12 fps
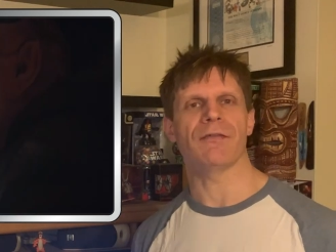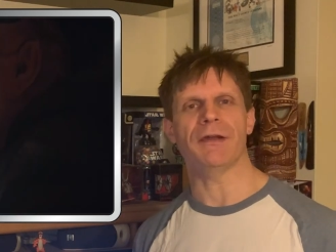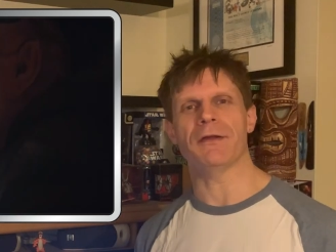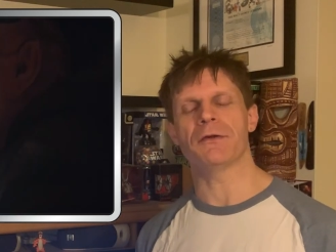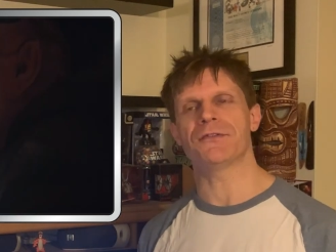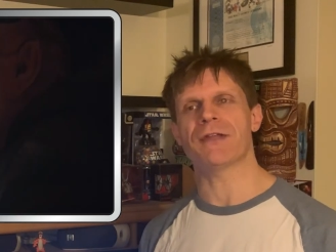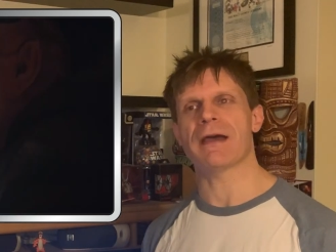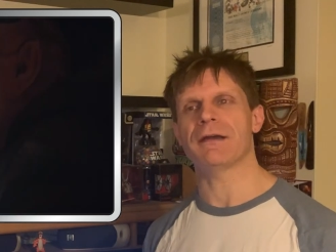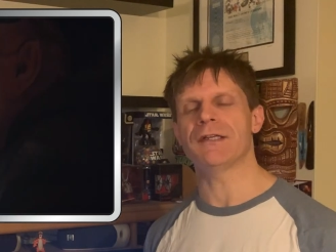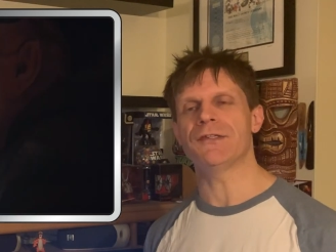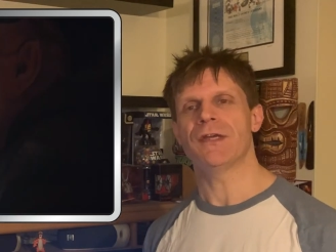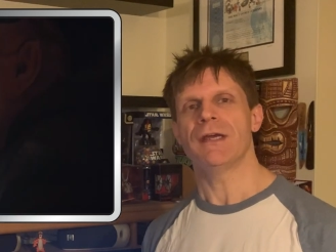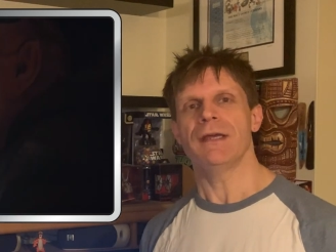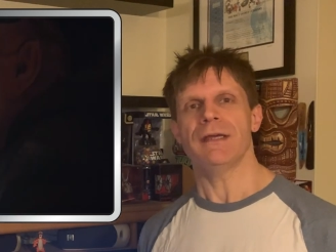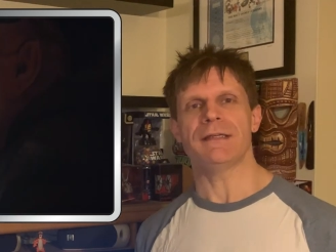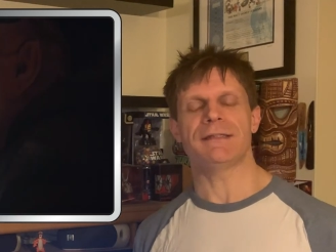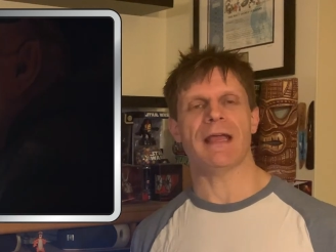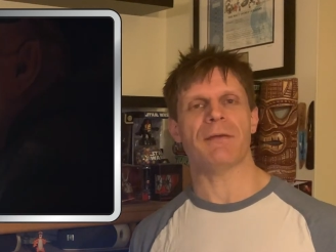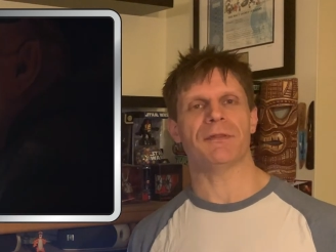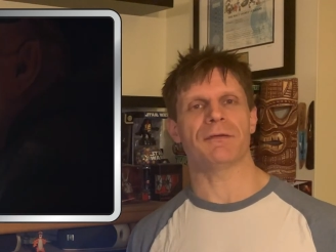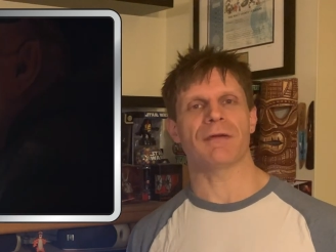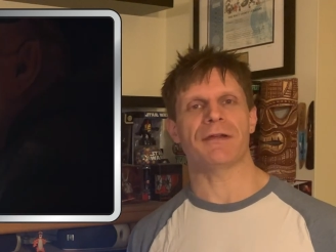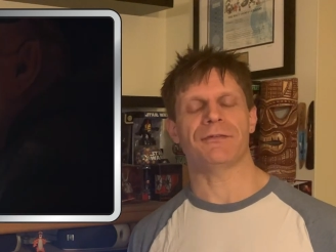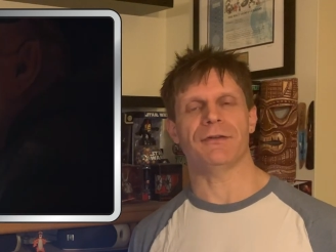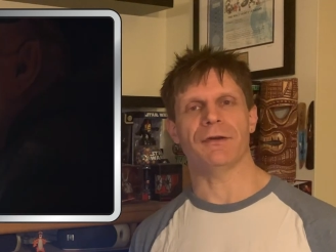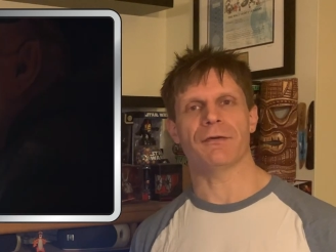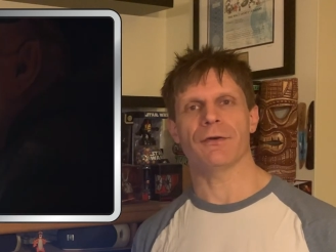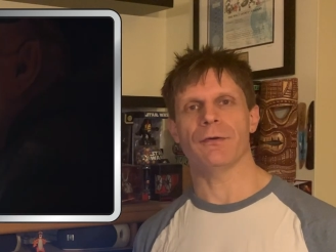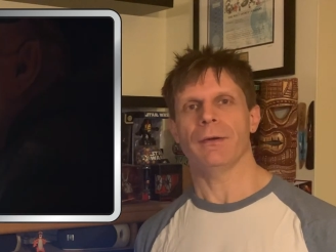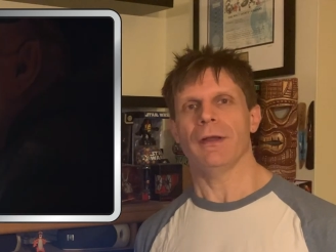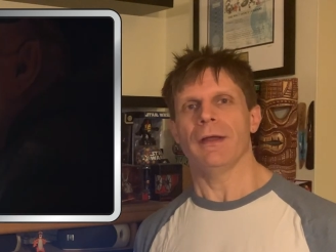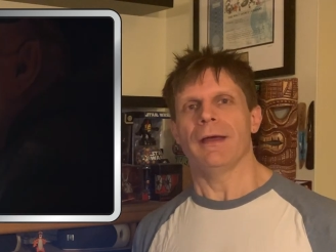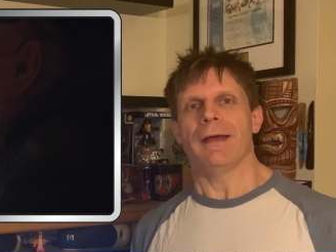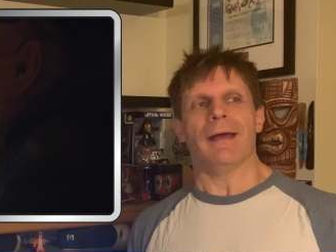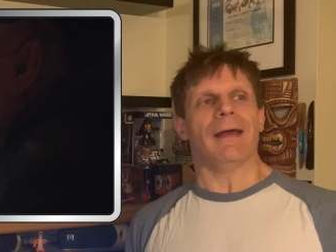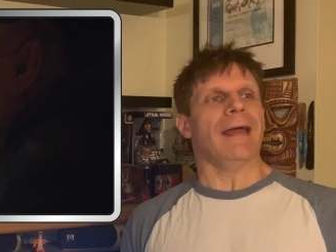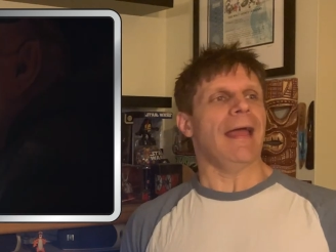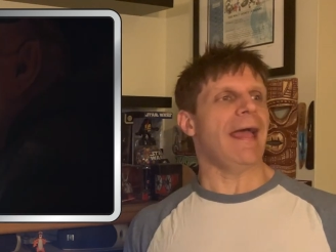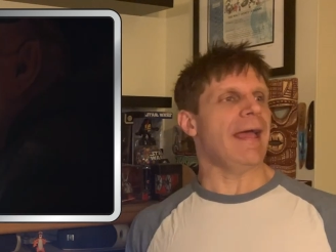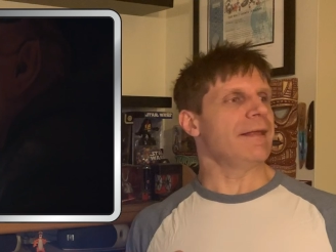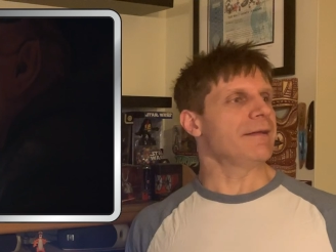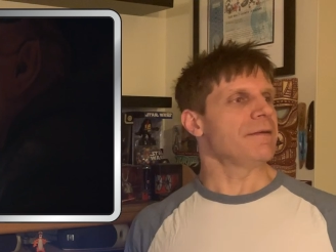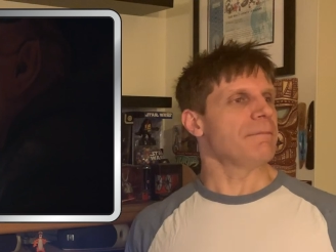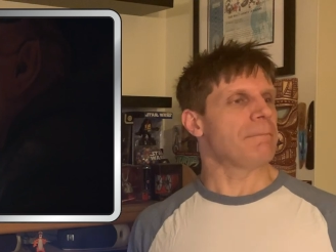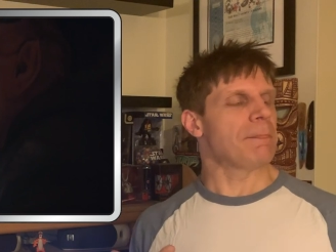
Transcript: And he goes down, and he's there with the rest of the crew, and